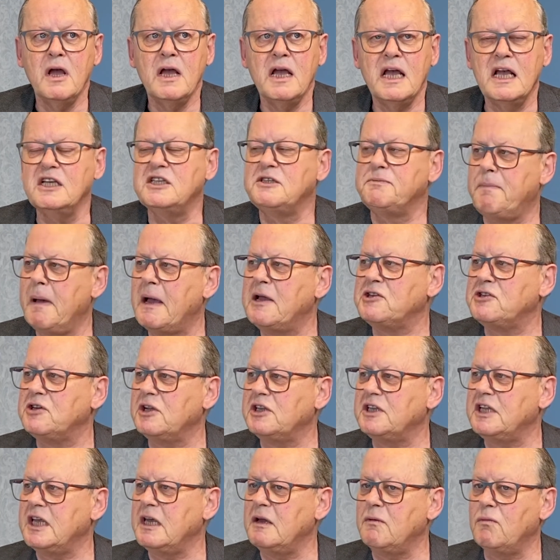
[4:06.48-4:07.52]
his
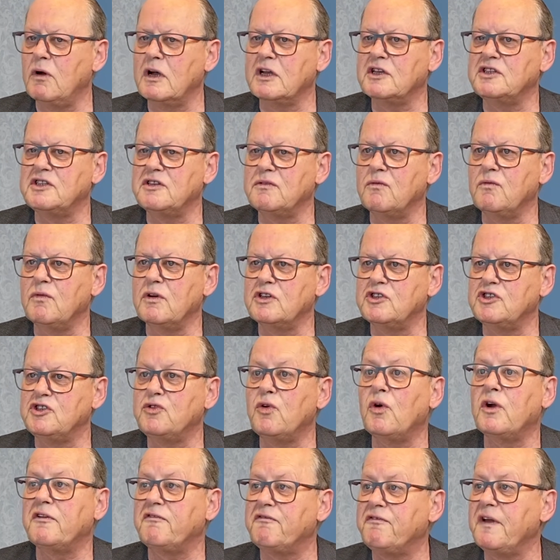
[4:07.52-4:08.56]
specialty was
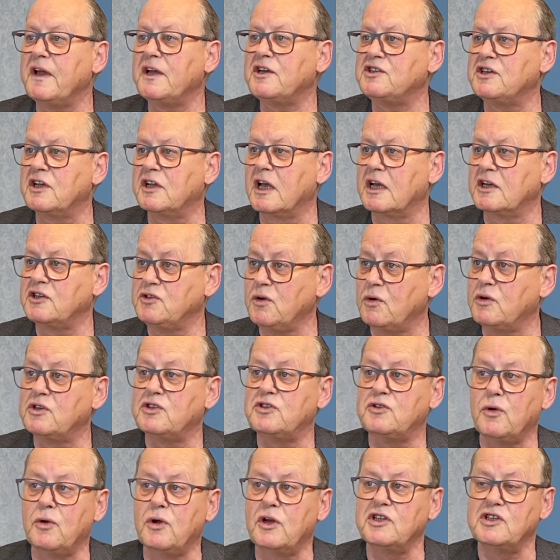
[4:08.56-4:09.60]
short fiction, like short
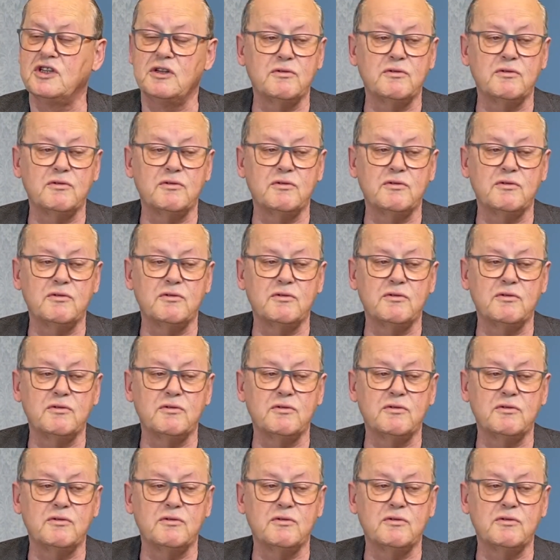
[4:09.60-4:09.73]
stories.